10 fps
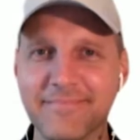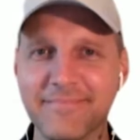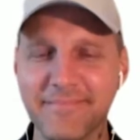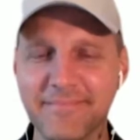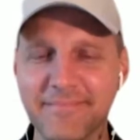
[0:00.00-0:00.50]

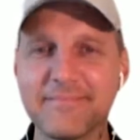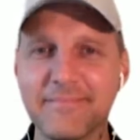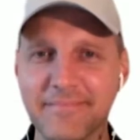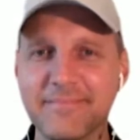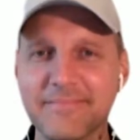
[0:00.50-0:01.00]

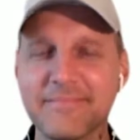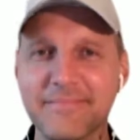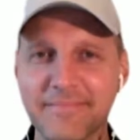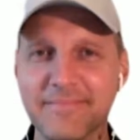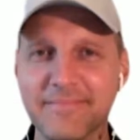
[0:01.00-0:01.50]

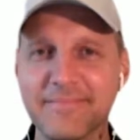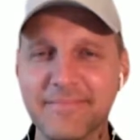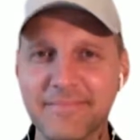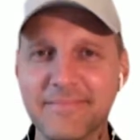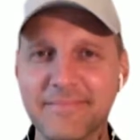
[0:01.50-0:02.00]

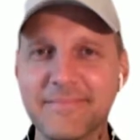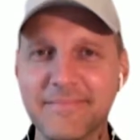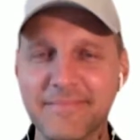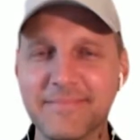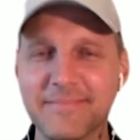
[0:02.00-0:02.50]

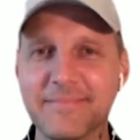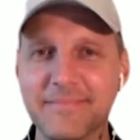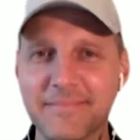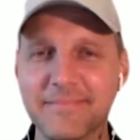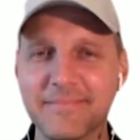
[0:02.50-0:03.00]

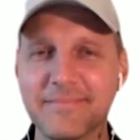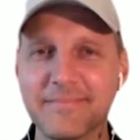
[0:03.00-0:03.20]
This person isn't speaking.